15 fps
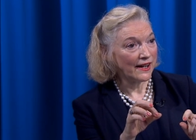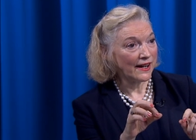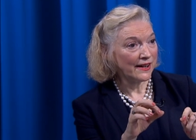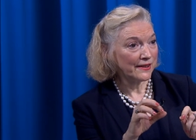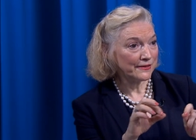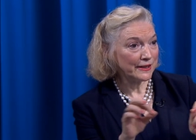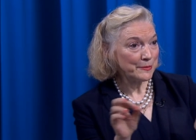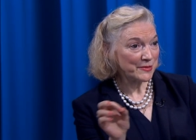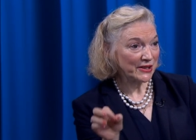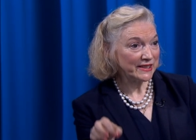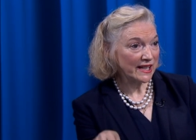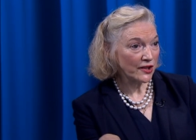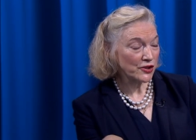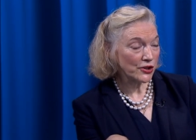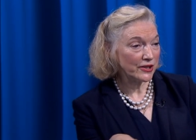
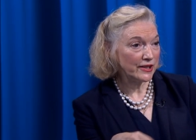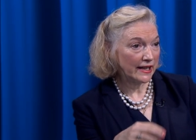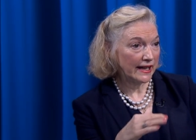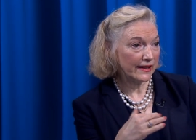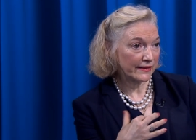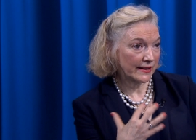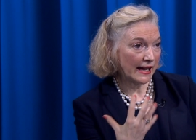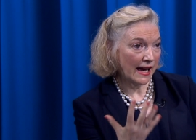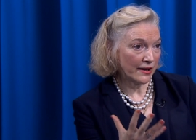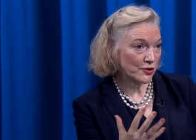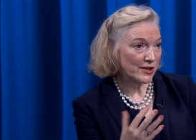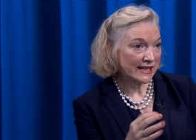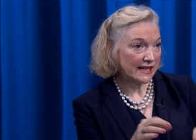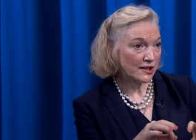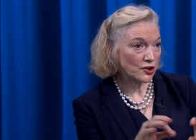reproduction,
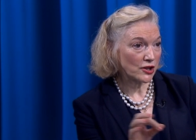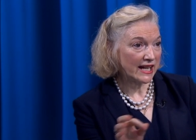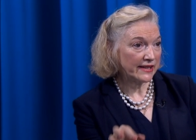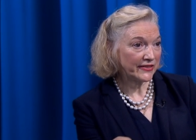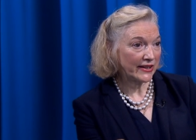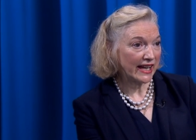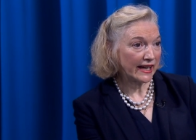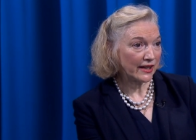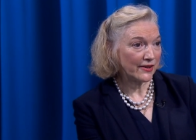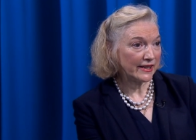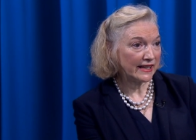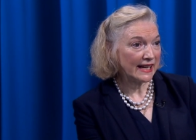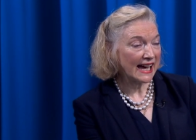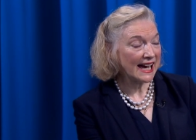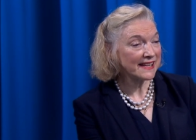actually a tracing
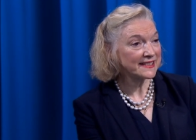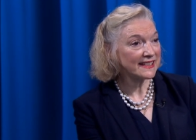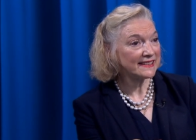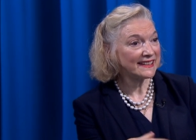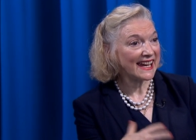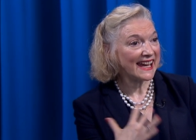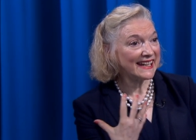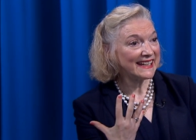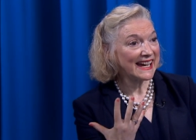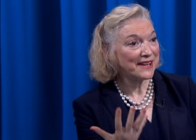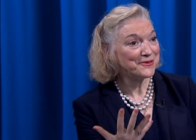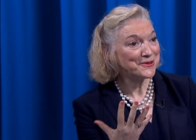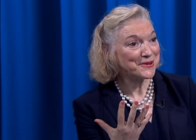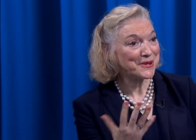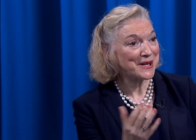on acetate, and
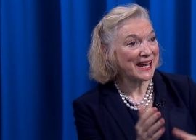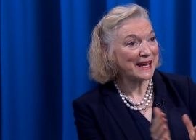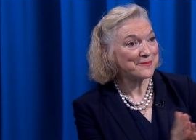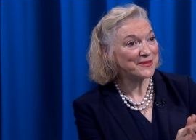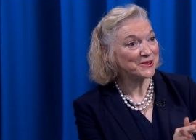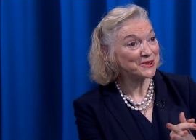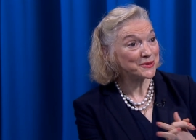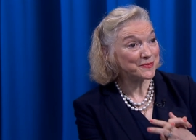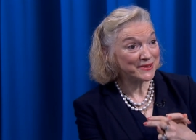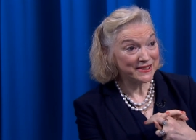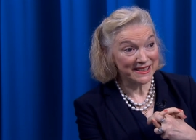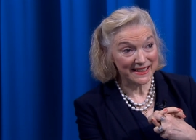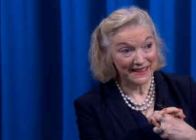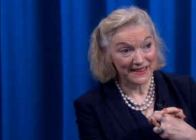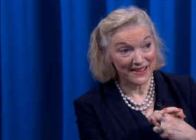we were able to
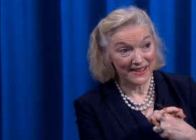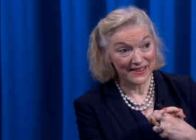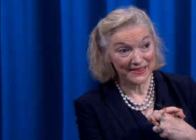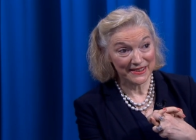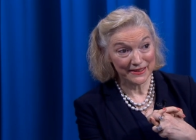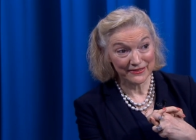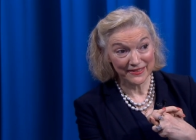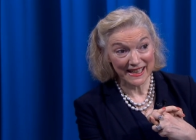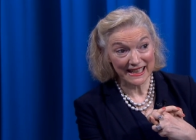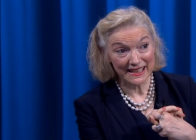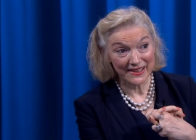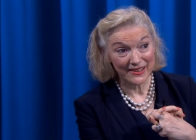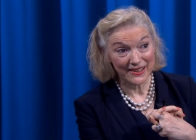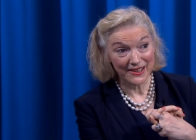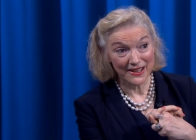put it on the
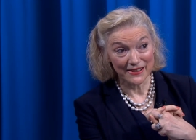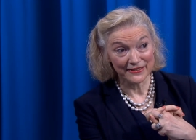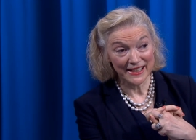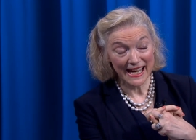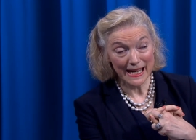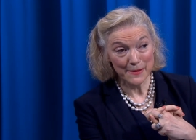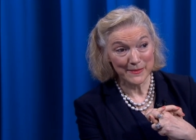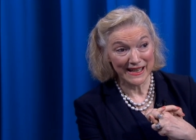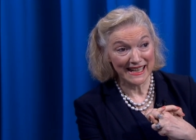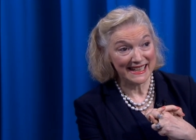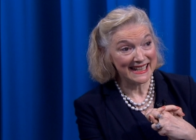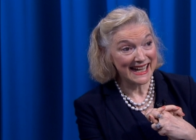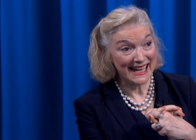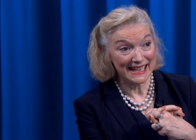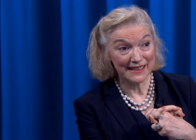figure of
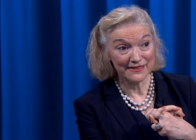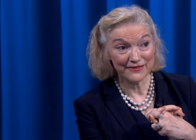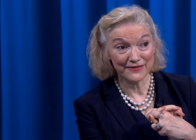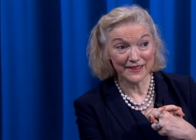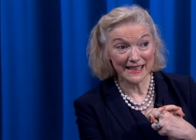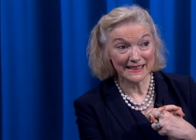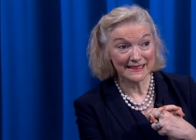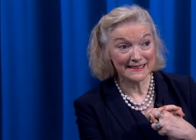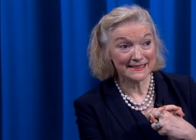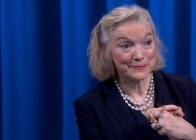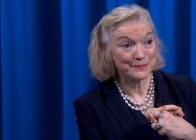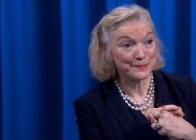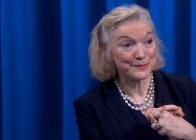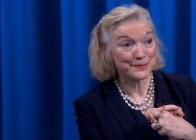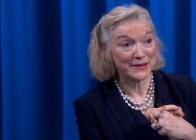Haman, and it fit
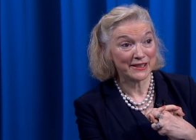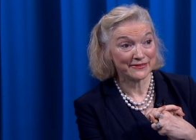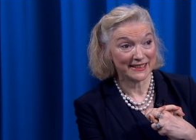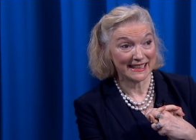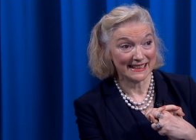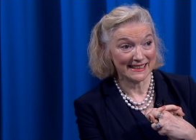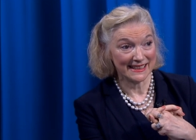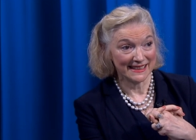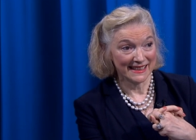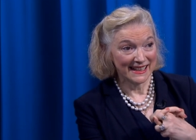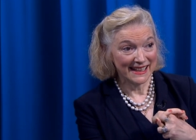perfectly.